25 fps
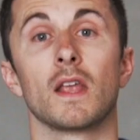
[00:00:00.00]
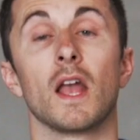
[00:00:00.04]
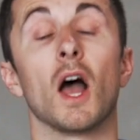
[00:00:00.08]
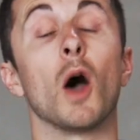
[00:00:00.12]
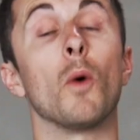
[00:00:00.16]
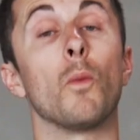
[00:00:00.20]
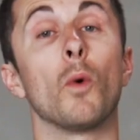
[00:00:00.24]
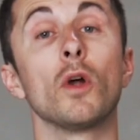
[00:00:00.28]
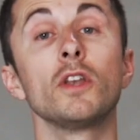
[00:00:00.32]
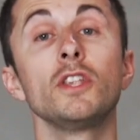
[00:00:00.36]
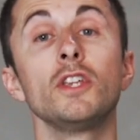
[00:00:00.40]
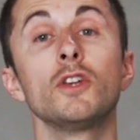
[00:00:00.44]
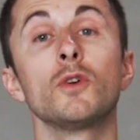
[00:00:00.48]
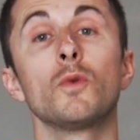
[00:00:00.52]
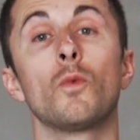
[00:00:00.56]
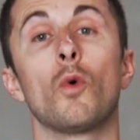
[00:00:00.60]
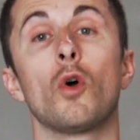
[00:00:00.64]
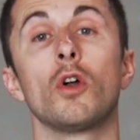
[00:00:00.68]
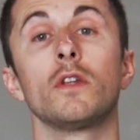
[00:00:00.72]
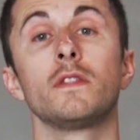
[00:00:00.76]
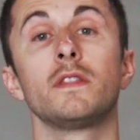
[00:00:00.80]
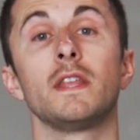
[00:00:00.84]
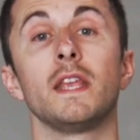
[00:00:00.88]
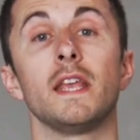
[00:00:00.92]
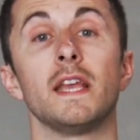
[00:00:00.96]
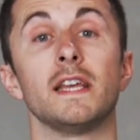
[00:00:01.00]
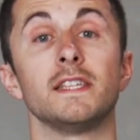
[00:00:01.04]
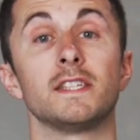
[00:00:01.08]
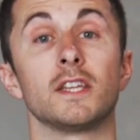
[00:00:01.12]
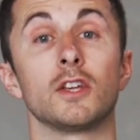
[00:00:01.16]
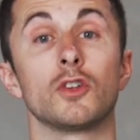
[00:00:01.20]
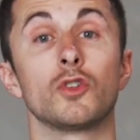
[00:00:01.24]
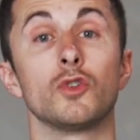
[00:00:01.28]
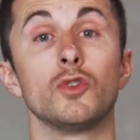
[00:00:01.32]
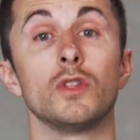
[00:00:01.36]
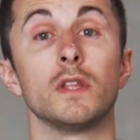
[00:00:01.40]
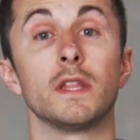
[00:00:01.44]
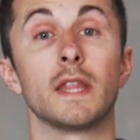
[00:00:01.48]
A 1-year warranty is
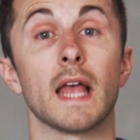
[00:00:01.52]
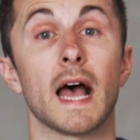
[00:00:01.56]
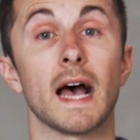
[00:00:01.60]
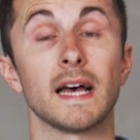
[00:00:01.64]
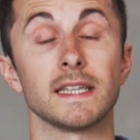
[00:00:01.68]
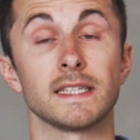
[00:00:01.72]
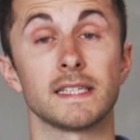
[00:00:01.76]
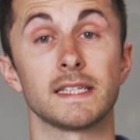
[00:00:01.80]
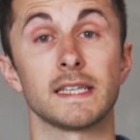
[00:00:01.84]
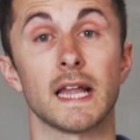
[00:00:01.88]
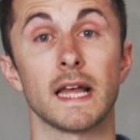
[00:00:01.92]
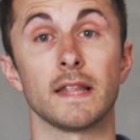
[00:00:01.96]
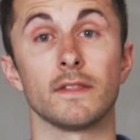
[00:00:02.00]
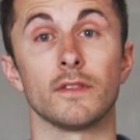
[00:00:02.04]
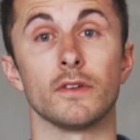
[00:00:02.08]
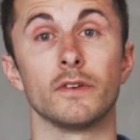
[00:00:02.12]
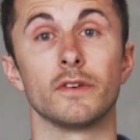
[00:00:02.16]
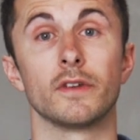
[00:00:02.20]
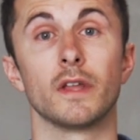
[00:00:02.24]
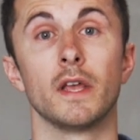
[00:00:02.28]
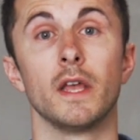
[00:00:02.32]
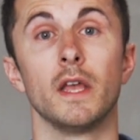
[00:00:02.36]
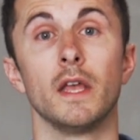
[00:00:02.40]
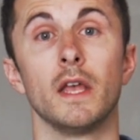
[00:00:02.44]
included as standard,